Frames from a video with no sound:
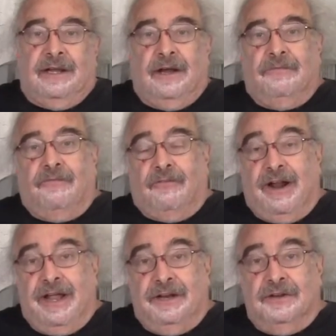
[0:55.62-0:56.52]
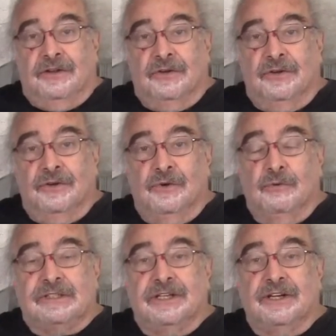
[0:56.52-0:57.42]
a friend who
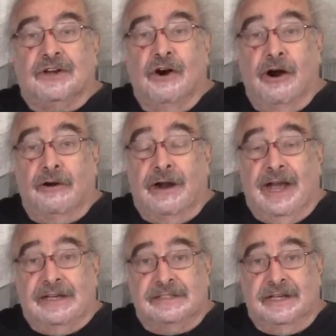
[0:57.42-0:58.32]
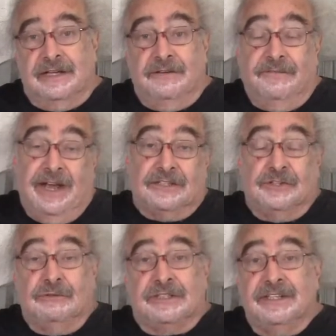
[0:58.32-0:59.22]
was in a car accident. In fact, she
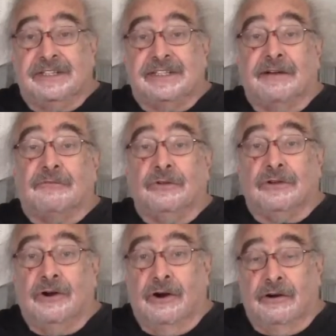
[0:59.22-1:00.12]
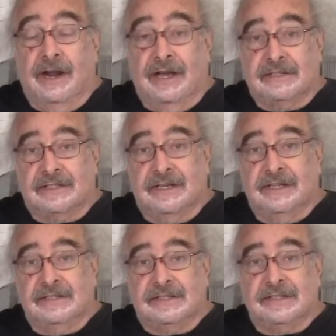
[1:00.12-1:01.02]
was in several car
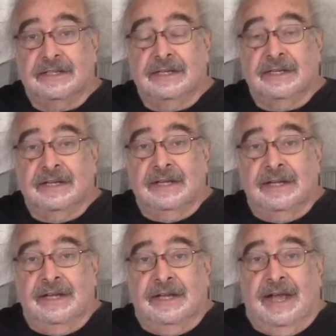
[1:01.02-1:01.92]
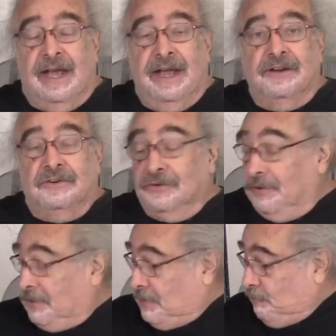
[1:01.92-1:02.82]
accidents. And
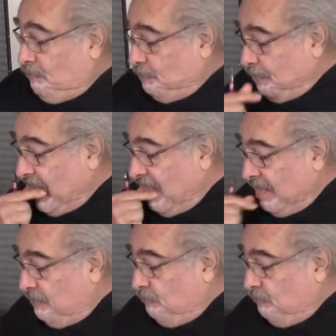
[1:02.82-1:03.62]
during the the